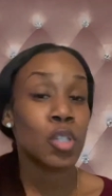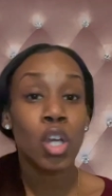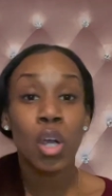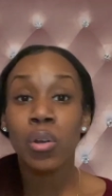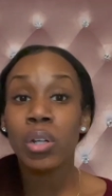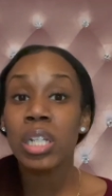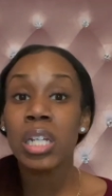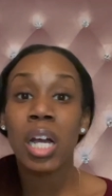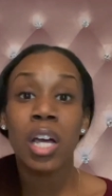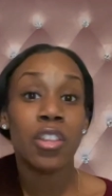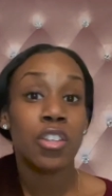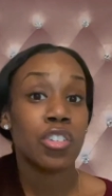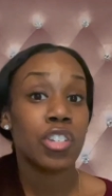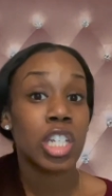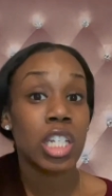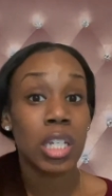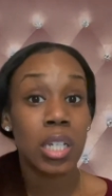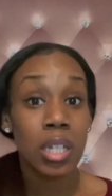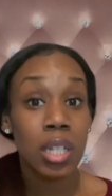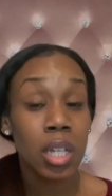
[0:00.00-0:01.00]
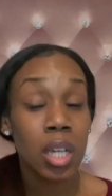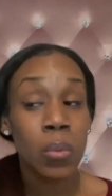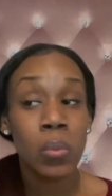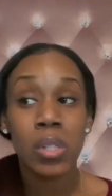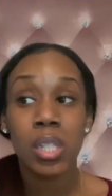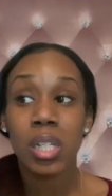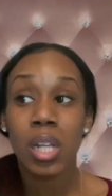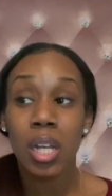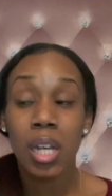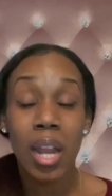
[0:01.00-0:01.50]
Turn the other cheek. It
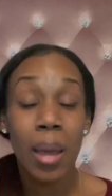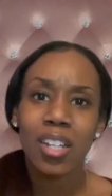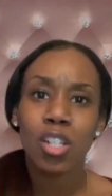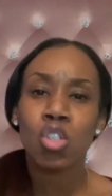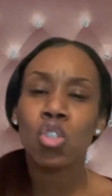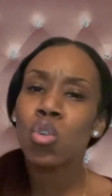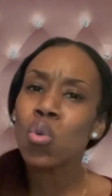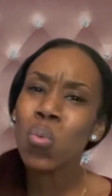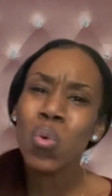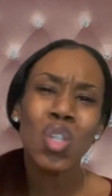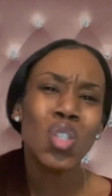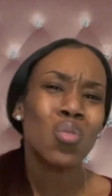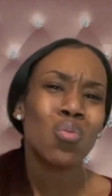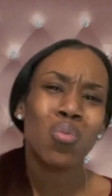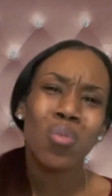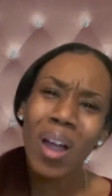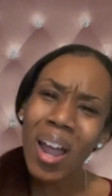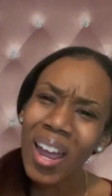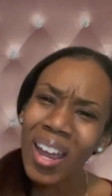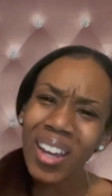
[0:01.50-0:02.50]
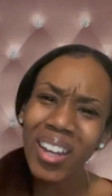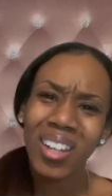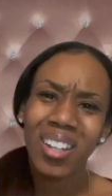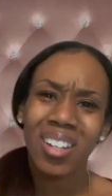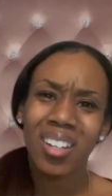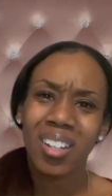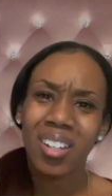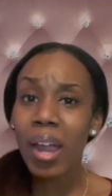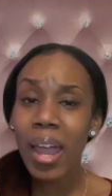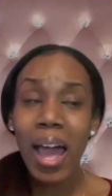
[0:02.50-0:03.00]
was none of that. Do what's
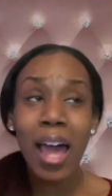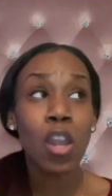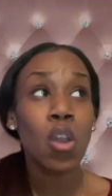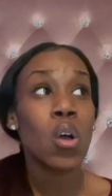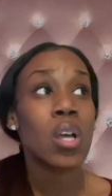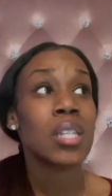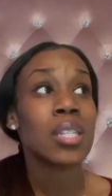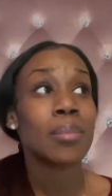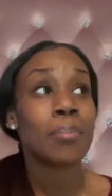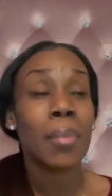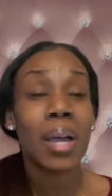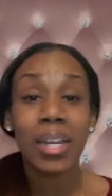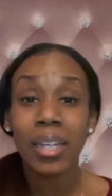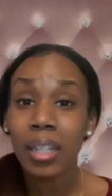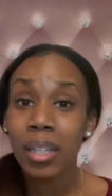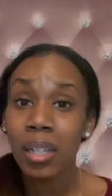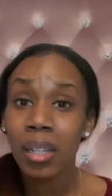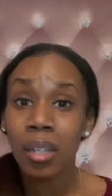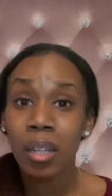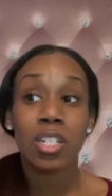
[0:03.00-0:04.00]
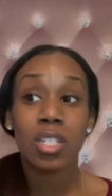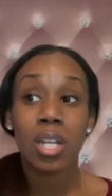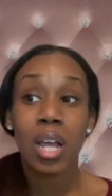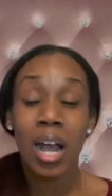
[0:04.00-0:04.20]
right. I lost money.